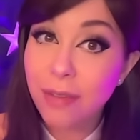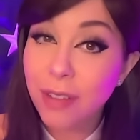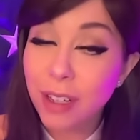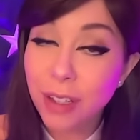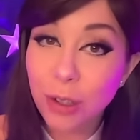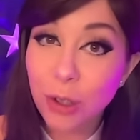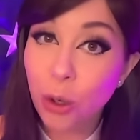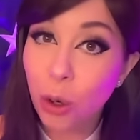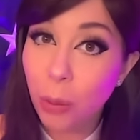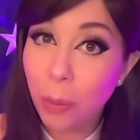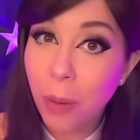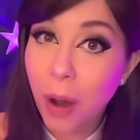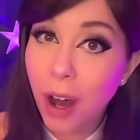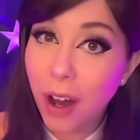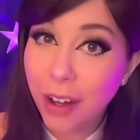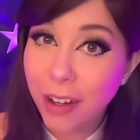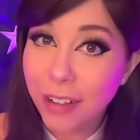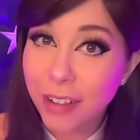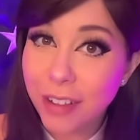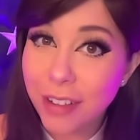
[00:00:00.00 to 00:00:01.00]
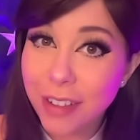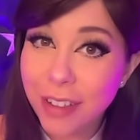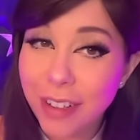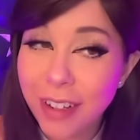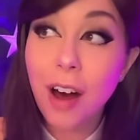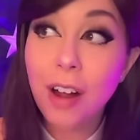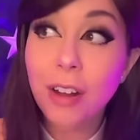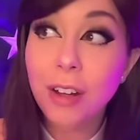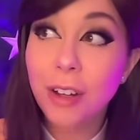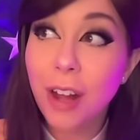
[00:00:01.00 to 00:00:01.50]
in your mind.
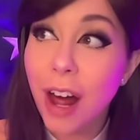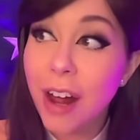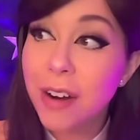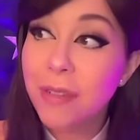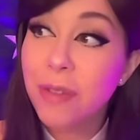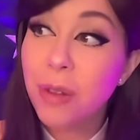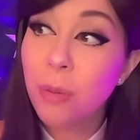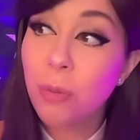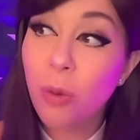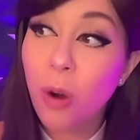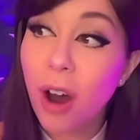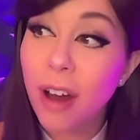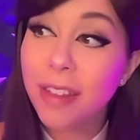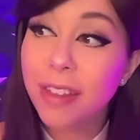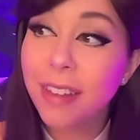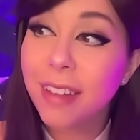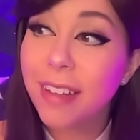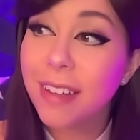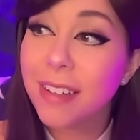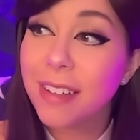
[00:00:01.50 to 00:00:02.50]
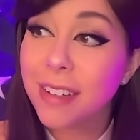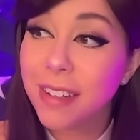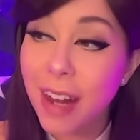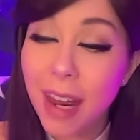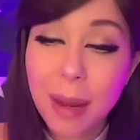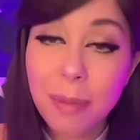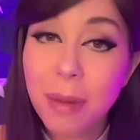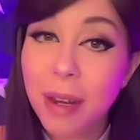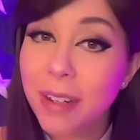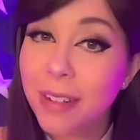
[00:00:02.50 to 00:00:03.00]
A lot of them want the
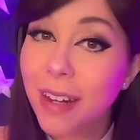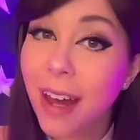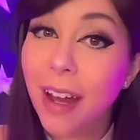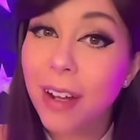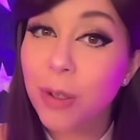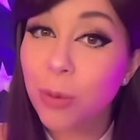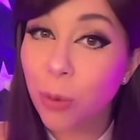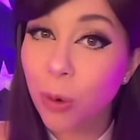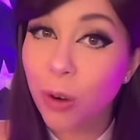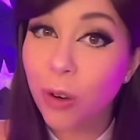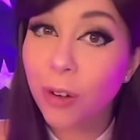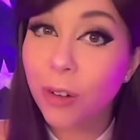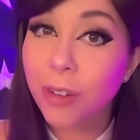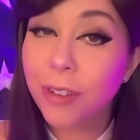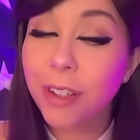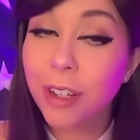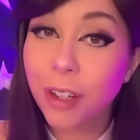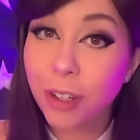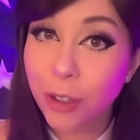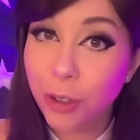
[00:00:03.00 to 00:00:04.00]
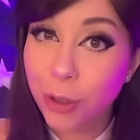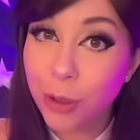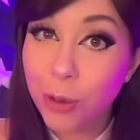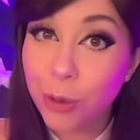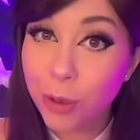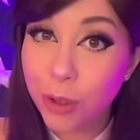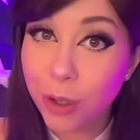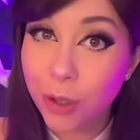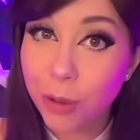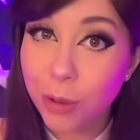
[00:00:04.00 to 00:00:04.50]
same exact world
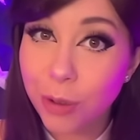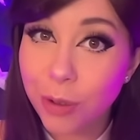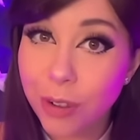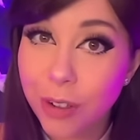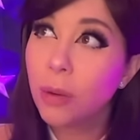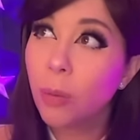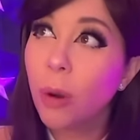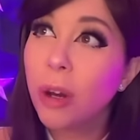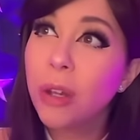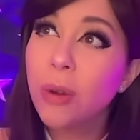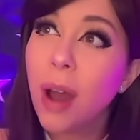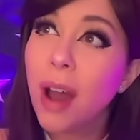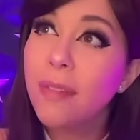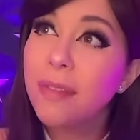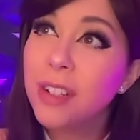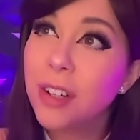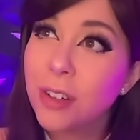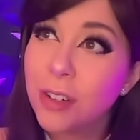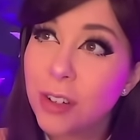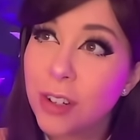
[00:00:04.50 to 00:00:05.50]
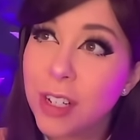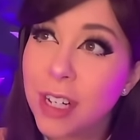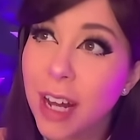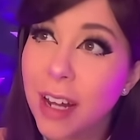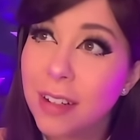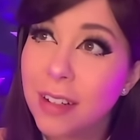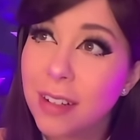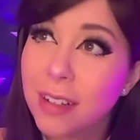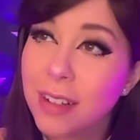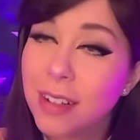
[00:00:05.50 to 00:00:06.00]
you do. What you have to
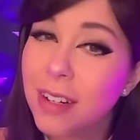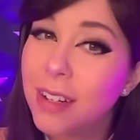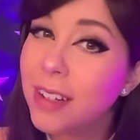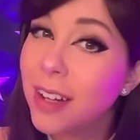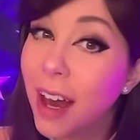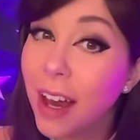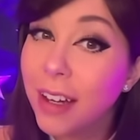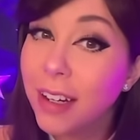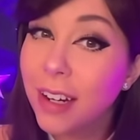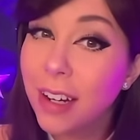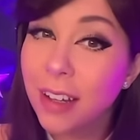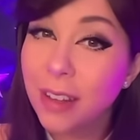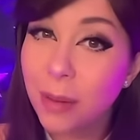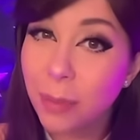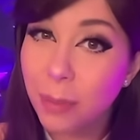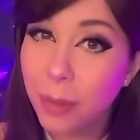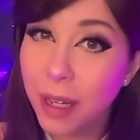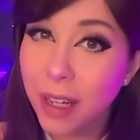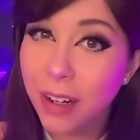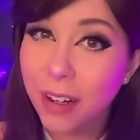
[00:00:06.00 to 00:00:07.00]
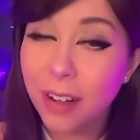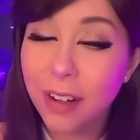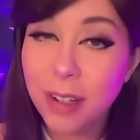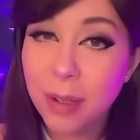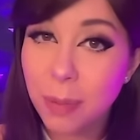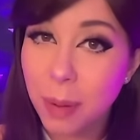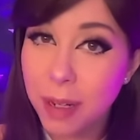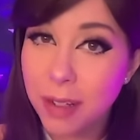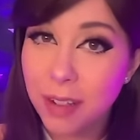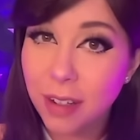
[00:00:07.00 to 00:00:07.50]
understand is society in the media is
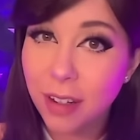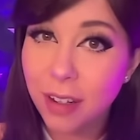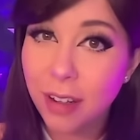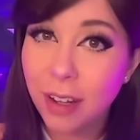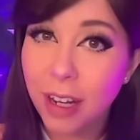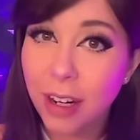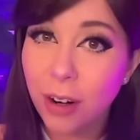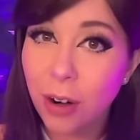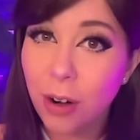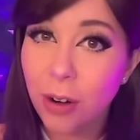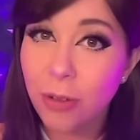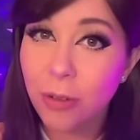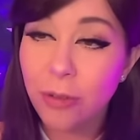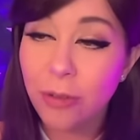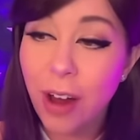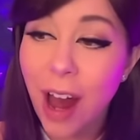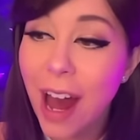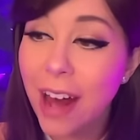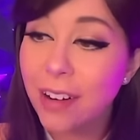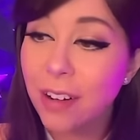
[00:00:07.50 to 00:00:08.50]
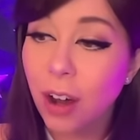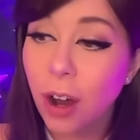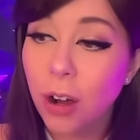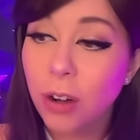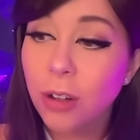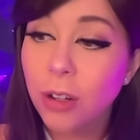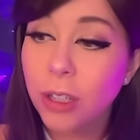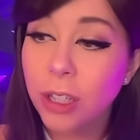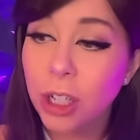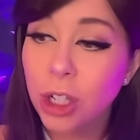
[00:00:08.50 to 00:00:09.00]
basically like her fat,
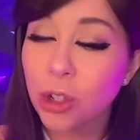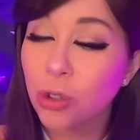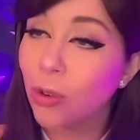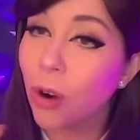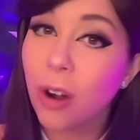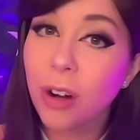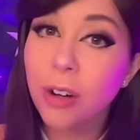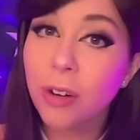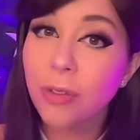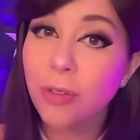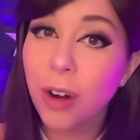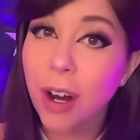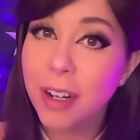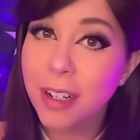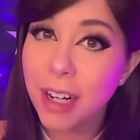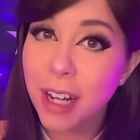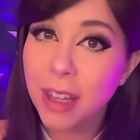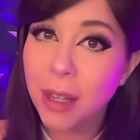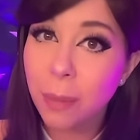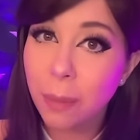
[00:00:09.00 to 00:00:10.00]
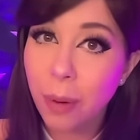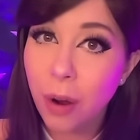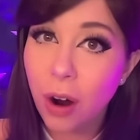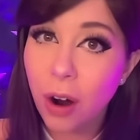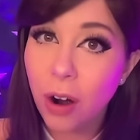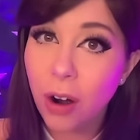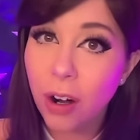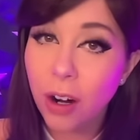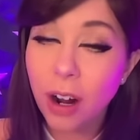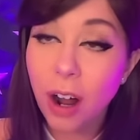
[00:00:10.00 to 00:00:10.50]
ugly, drunk friend at the
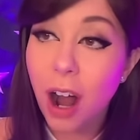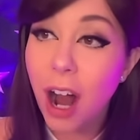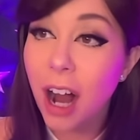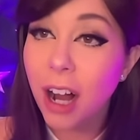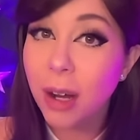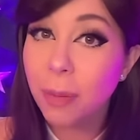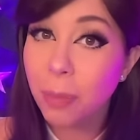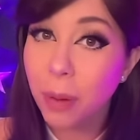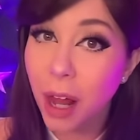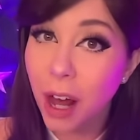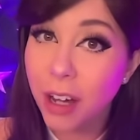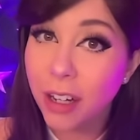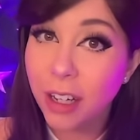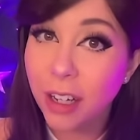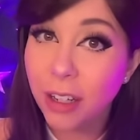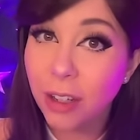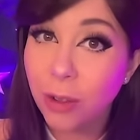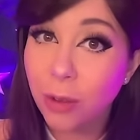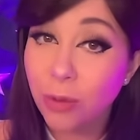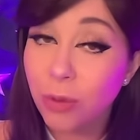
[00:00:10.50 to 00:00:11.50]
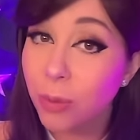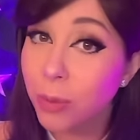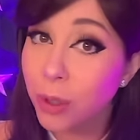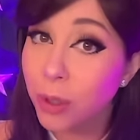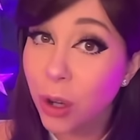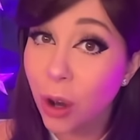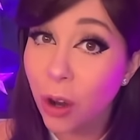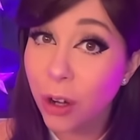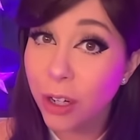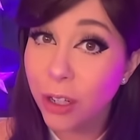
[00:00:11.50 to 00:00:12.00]
bar cock blocking you from
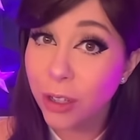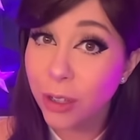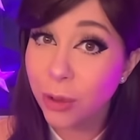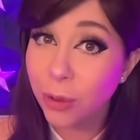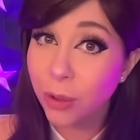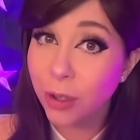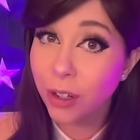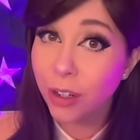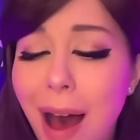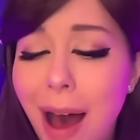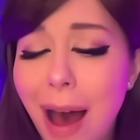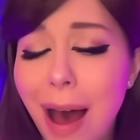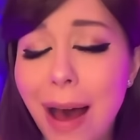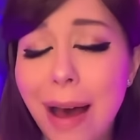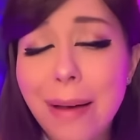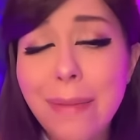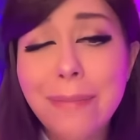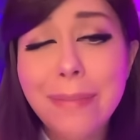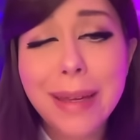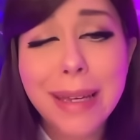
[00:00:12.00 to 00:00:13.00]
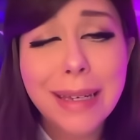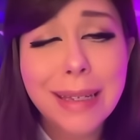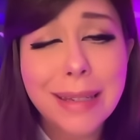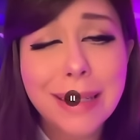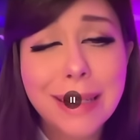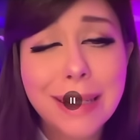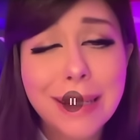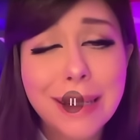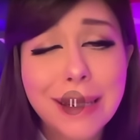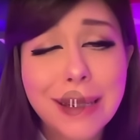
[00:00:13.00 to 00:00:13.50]
talking to her. Um, we
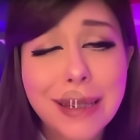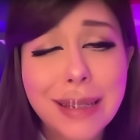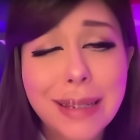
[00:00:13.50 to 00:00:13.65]
or